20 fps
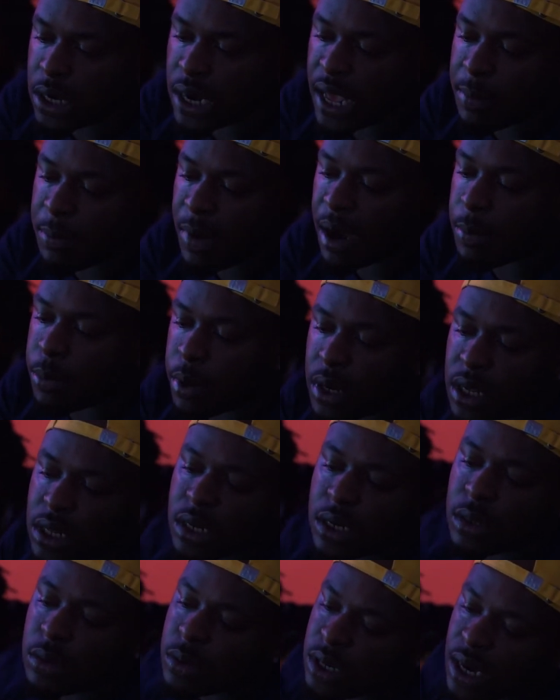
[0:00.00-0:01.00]
it. Like yeah. my brother
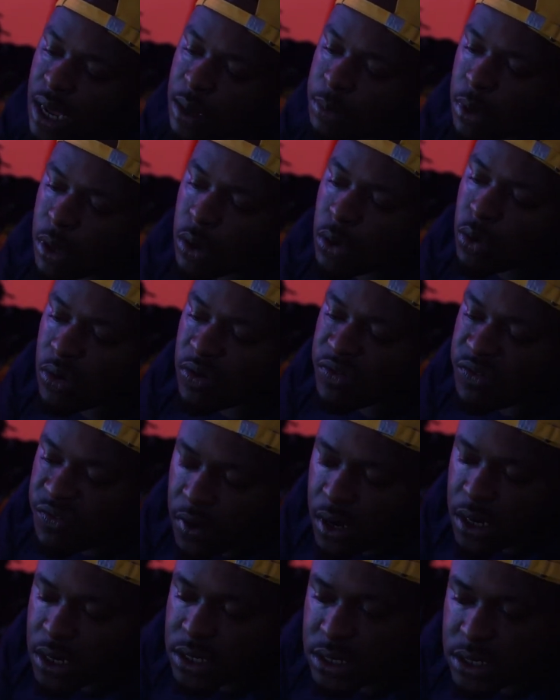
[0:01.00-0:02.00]
and I was like, bro, who the
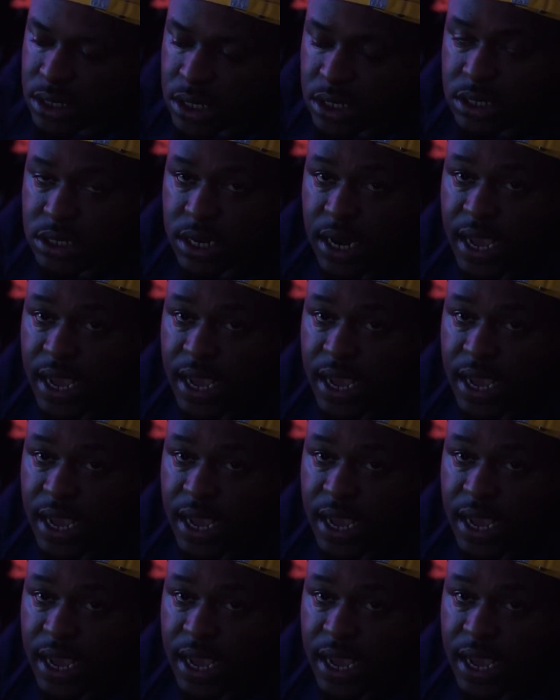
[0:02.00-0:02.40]
fuck is this?